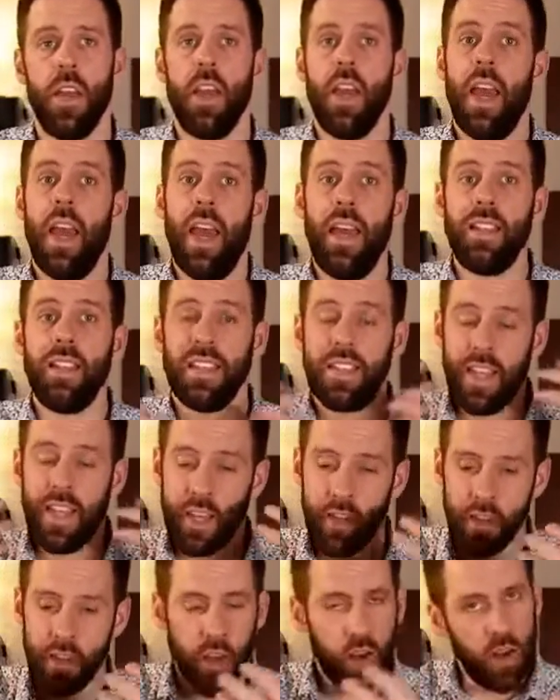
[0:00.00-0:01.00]
And
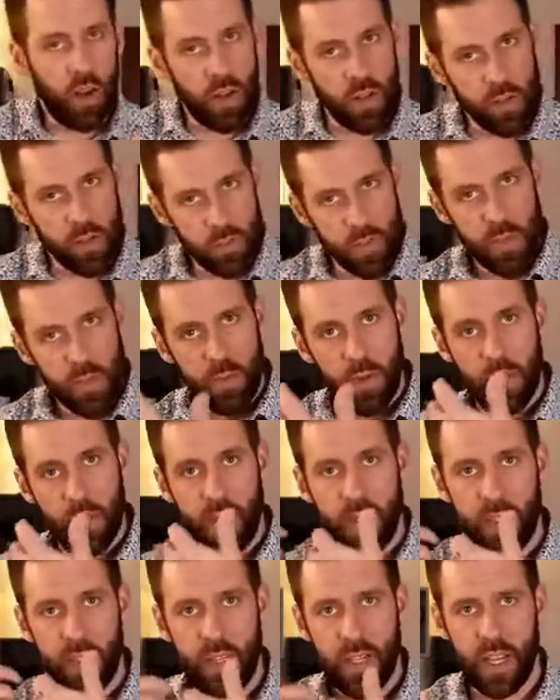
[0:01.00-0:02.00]
again, all the people
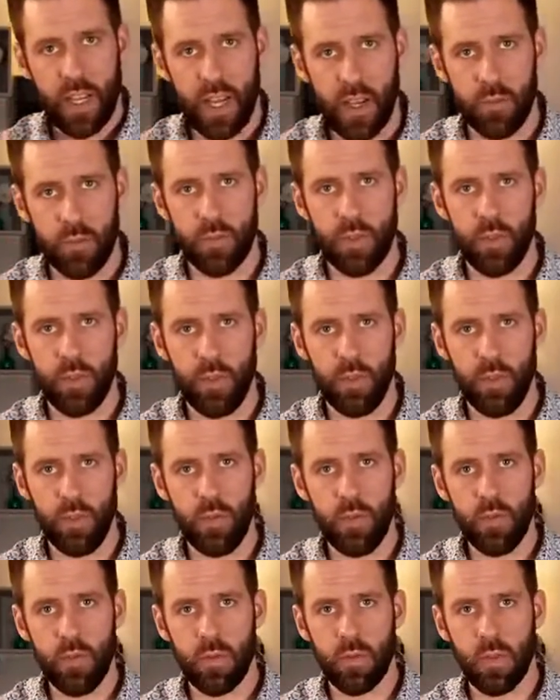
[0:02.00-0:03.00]
that come to
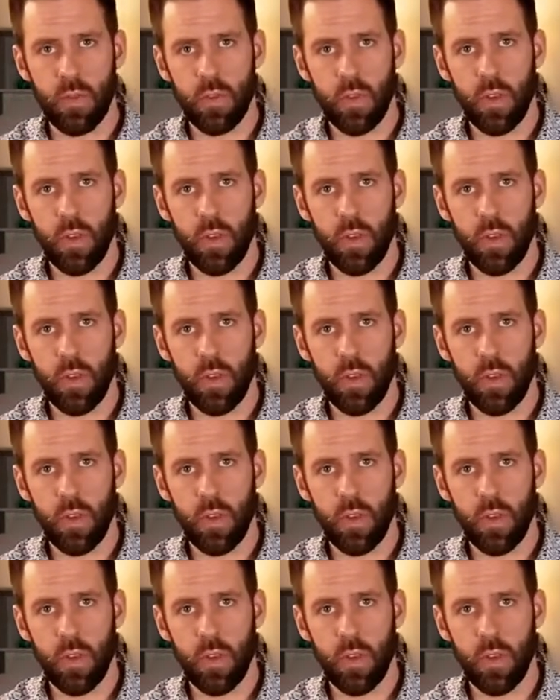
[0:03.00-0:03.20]
you,